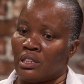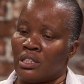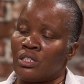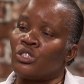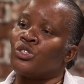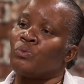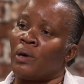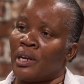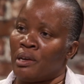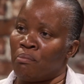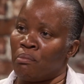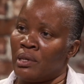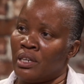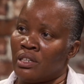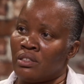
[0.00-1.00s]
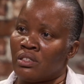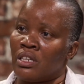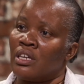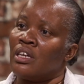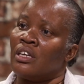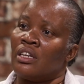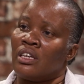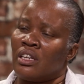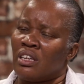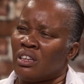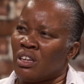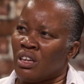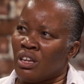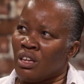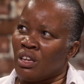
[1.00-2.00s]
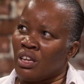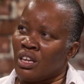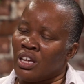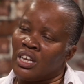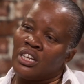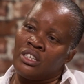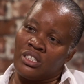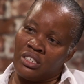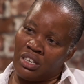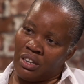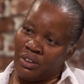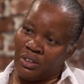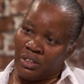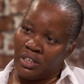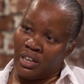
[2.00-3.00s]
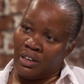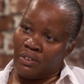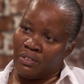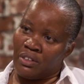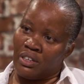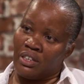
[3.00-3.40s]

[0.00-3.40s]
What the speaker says: this is what it means, he shut her down,